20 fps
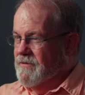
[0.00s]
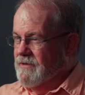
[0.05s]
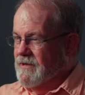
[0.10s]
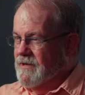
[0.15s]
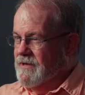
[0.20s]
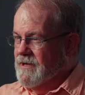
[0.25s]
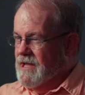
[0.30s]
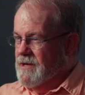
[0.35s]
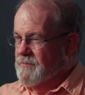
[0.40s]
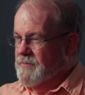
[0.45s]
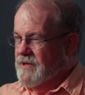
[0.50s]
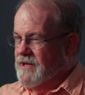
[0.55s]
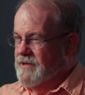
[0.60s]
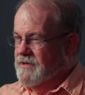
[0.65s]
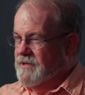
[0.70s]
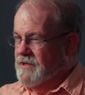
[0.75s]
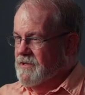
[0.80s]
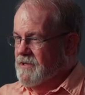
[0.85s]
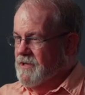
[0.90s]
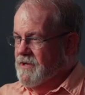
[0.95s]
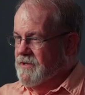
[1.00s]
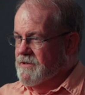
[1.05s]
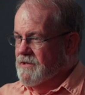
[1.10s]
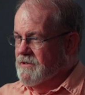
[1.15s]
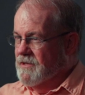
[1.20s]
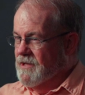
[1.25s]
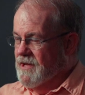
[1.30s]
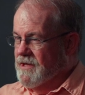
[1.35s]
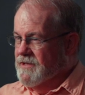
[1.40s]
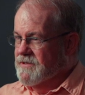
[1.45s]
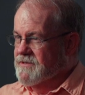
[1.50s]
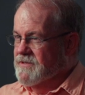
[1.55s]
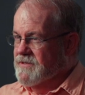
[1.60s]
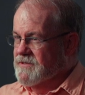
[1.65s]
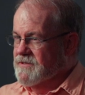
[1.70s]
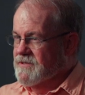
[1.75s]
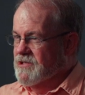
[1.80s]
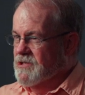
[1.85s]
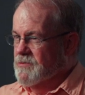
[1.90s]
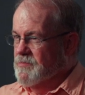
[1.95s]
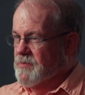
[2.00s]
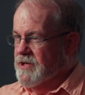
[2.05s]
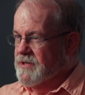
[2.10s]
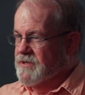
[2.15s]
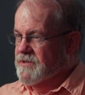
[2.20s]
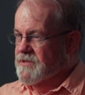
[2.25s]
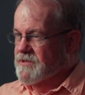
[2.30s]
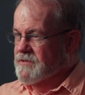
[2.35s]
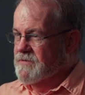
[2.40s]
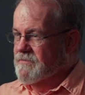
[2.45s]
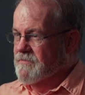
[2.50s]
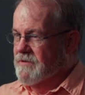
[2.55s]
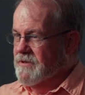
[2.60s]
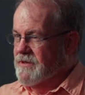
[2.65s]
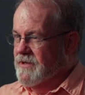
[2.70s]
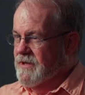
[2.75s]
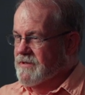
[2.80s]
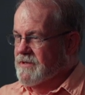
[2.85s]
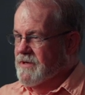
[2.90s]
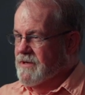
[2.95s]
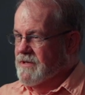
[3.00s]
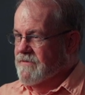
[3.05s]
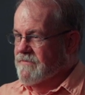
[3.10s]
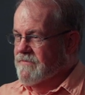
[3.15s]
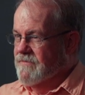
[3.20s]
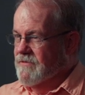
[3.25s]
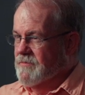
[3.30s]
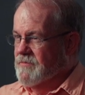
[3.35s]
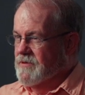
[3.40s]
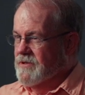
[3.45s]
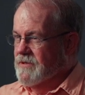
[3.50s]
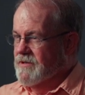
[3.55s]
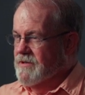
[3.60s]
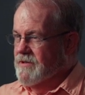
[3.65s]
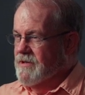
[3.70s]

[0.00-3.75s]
The economy had declined a lot since independence with that kind of formula.